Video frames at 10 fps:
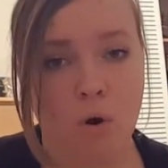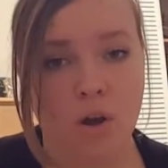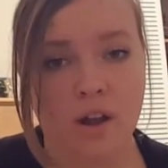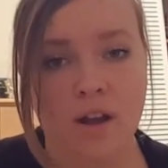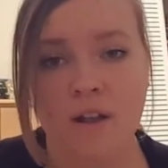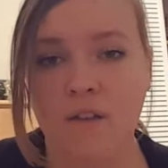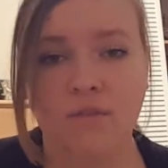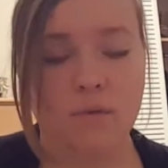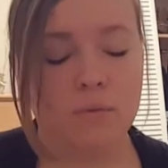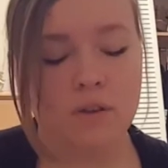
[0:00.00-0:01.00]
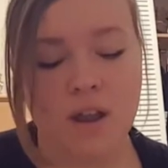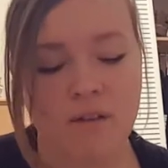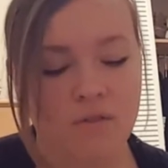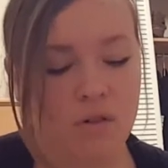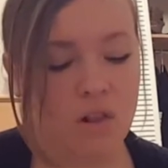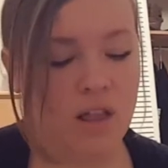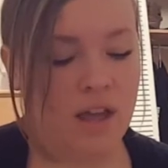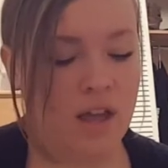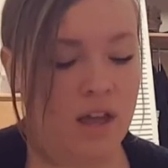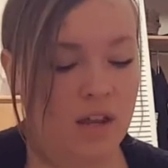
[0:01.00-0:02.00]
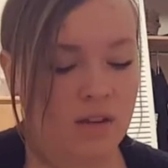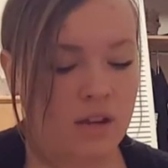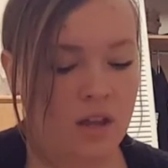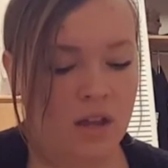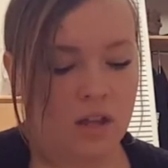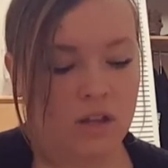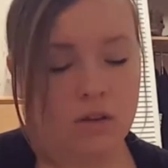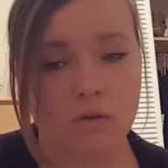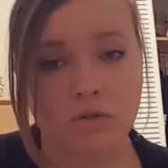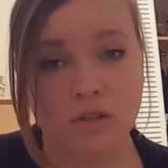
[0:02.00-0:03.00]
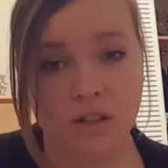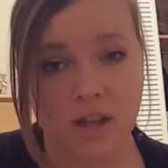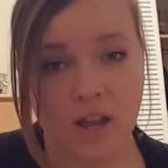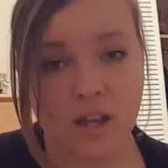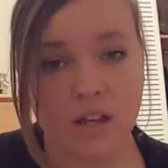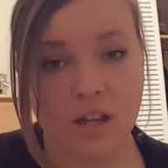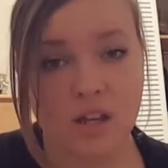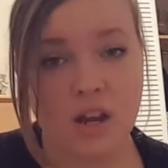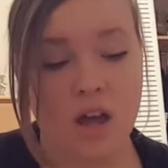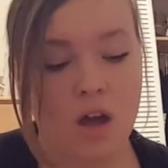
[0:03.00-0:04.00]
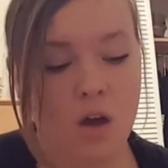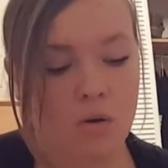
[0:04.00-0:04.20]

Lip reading: The coronary sinus